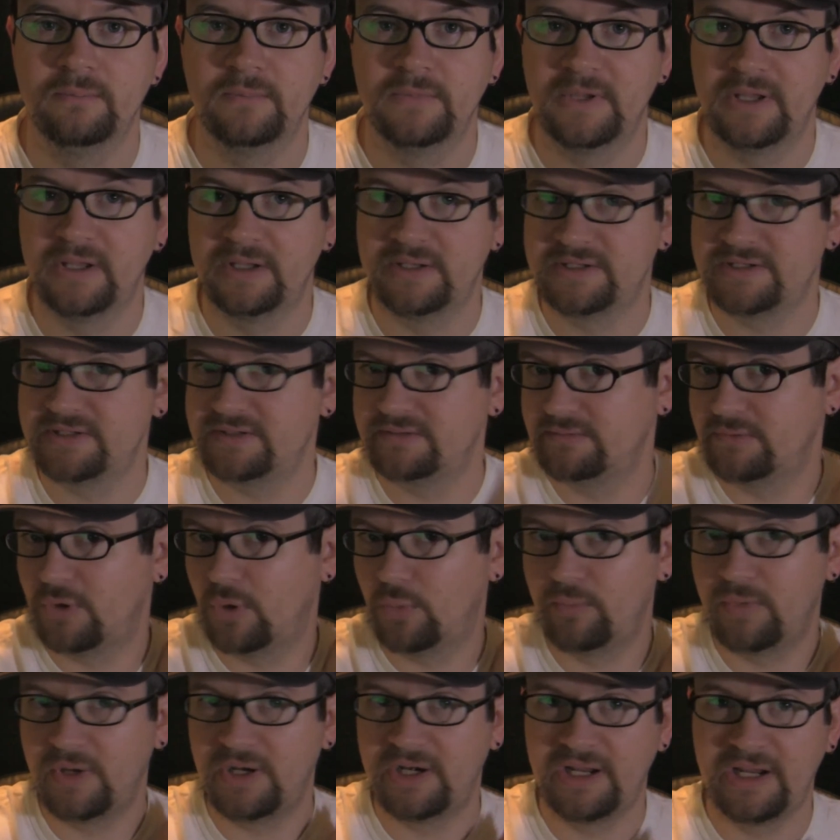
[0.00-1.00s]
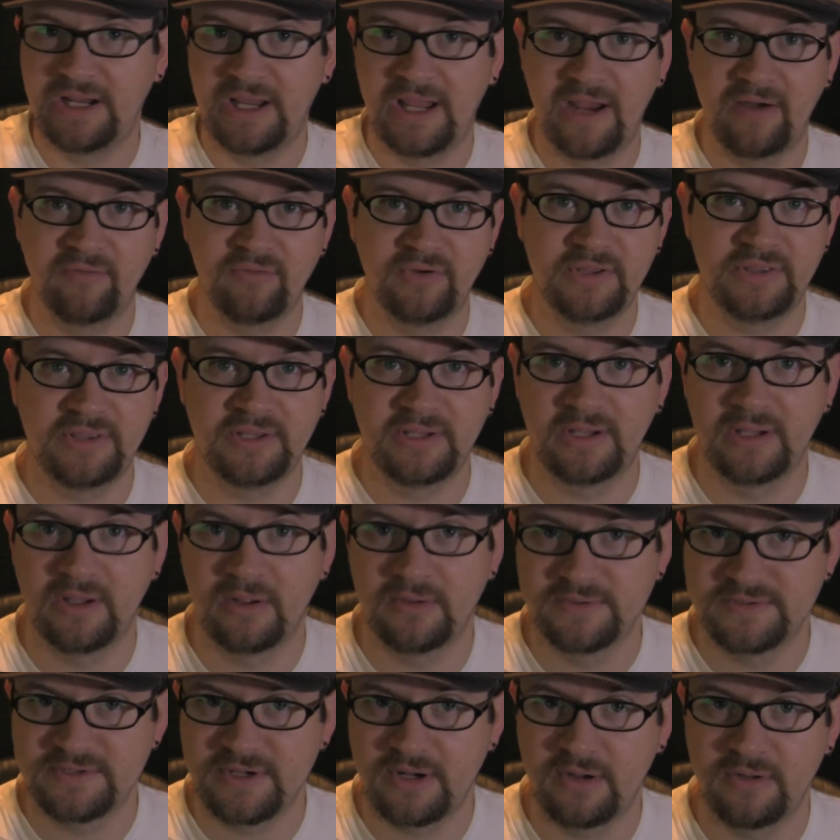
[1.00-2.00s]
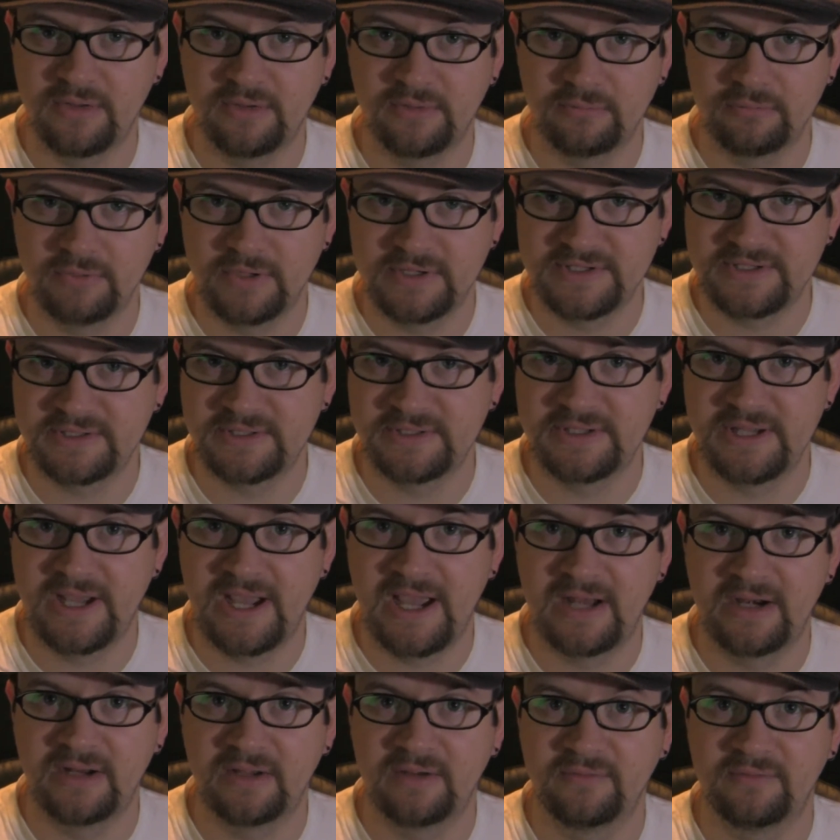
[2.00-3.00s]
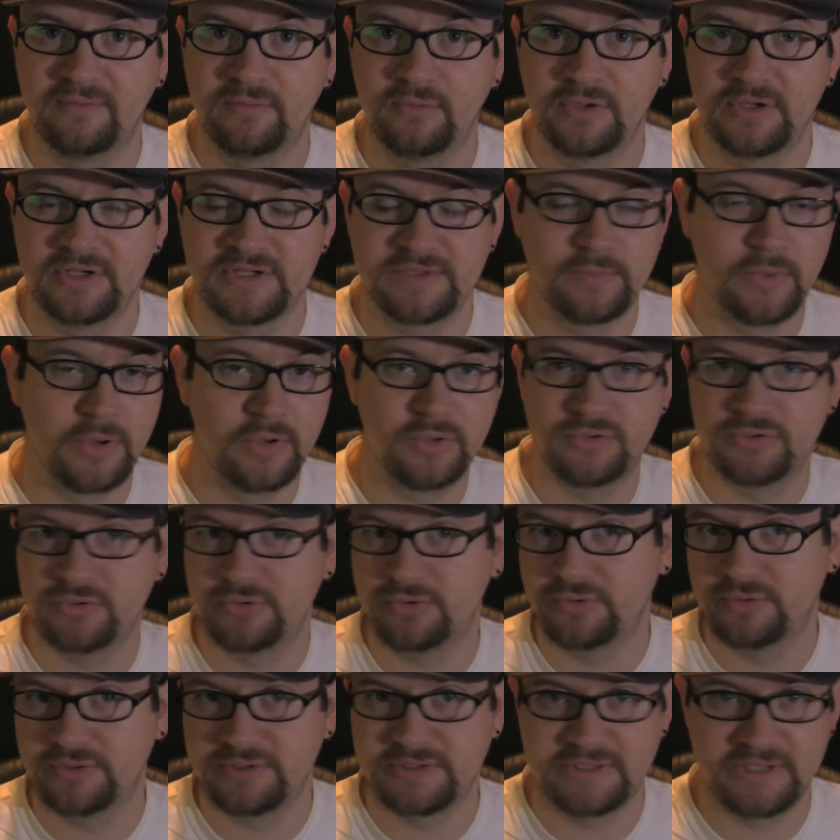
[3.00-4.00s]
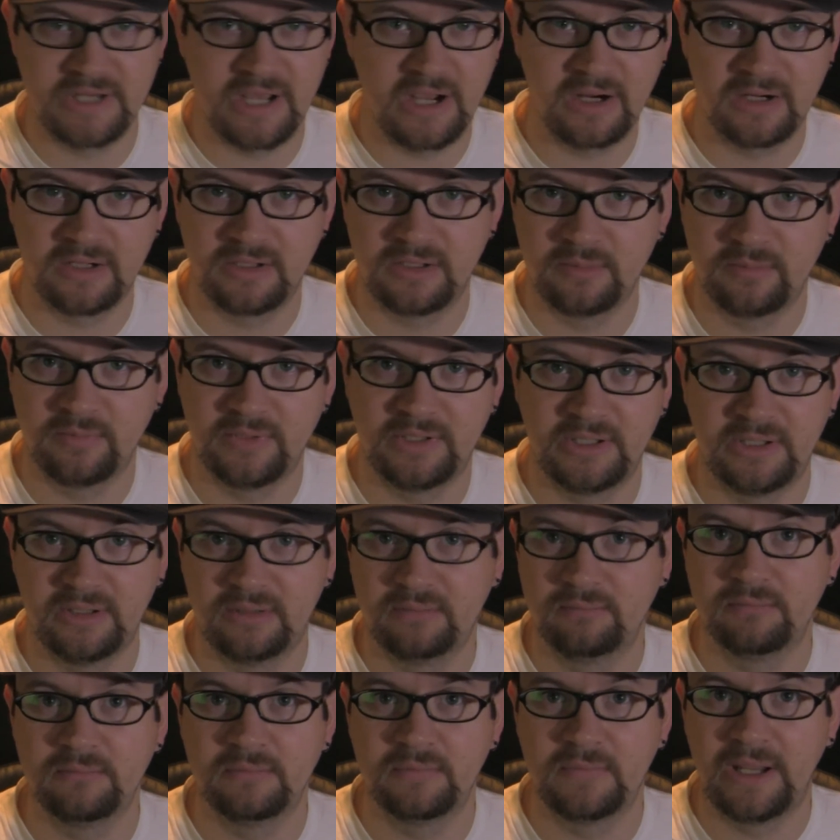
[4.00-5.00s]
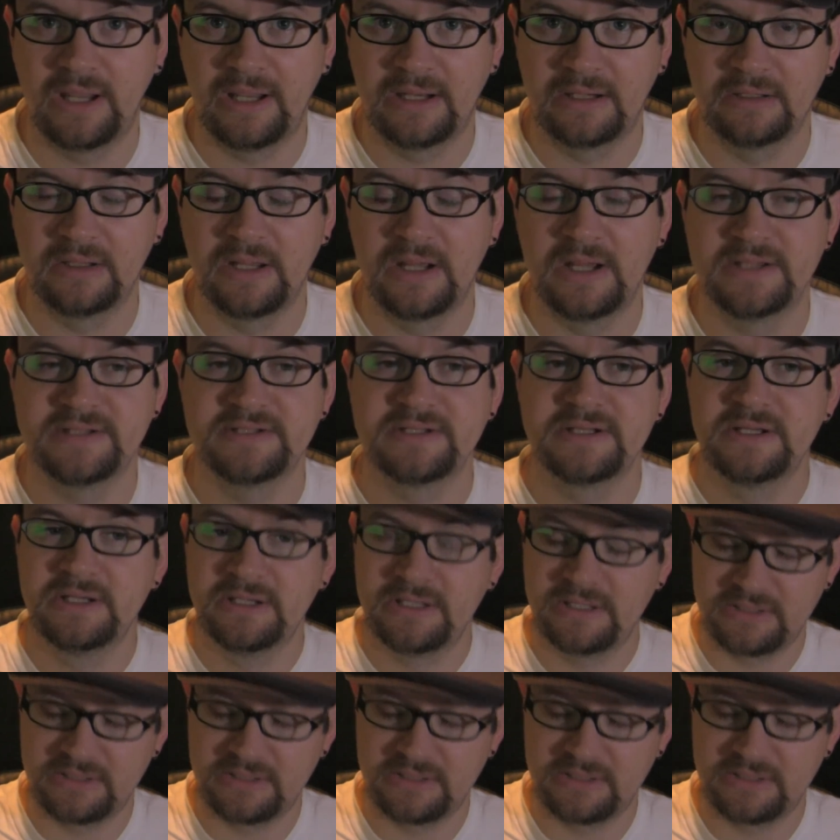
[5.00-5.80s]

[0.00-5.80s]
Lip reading: It's omitting everything else. All the rest of the data for exposure is not going to be analyzed.